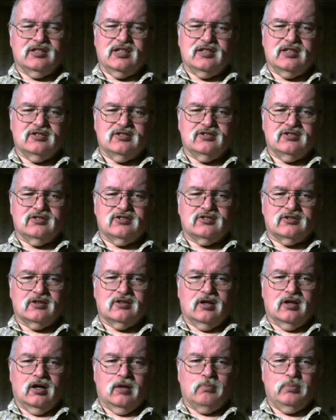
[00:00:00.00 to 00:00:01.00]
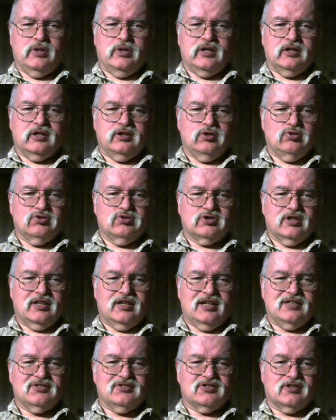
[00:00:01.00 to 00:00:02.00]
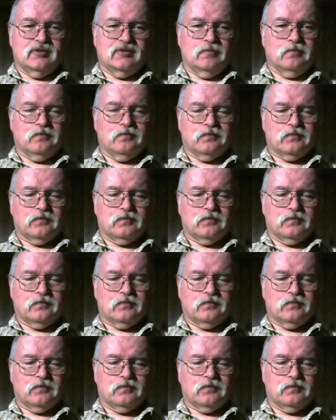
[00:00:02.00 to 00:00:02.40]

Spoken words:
ends up being used against them.